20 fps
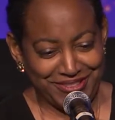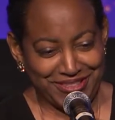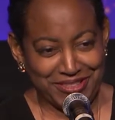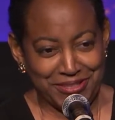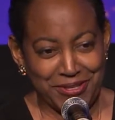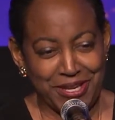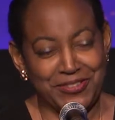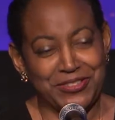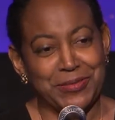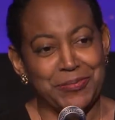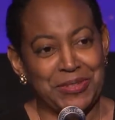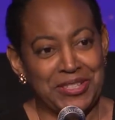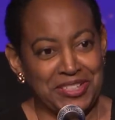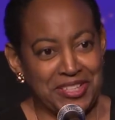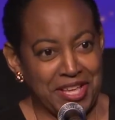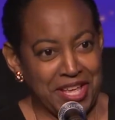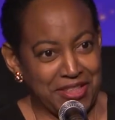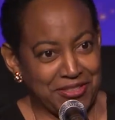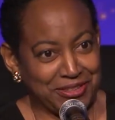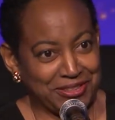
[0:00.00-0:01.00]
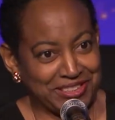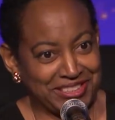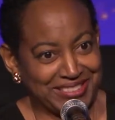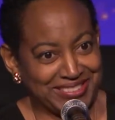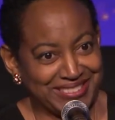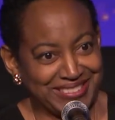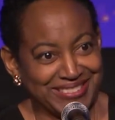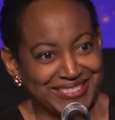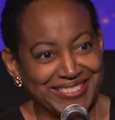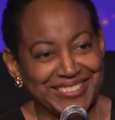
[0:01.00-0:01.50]
You have to be an
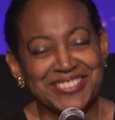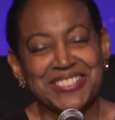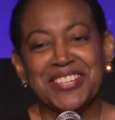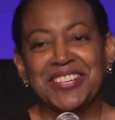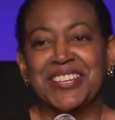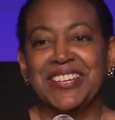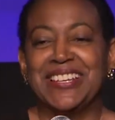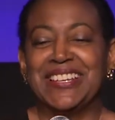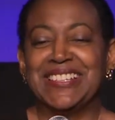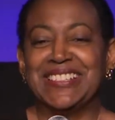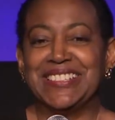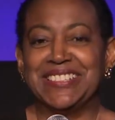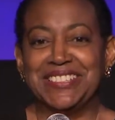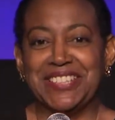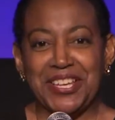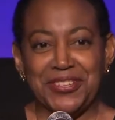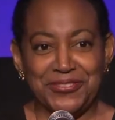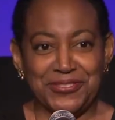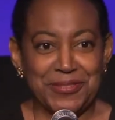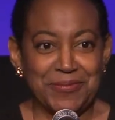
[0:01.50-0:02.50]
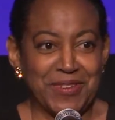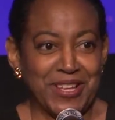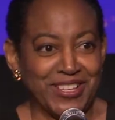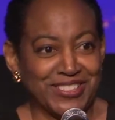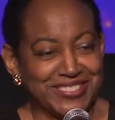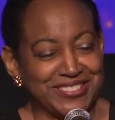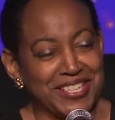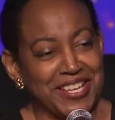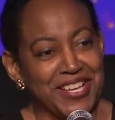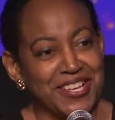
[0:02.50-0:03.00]
athlete to get from
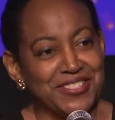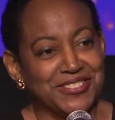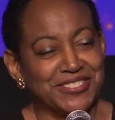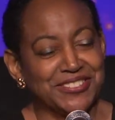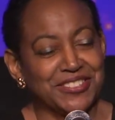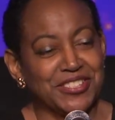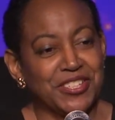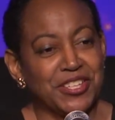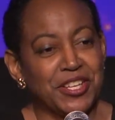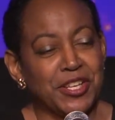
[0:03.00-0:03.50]
house to house.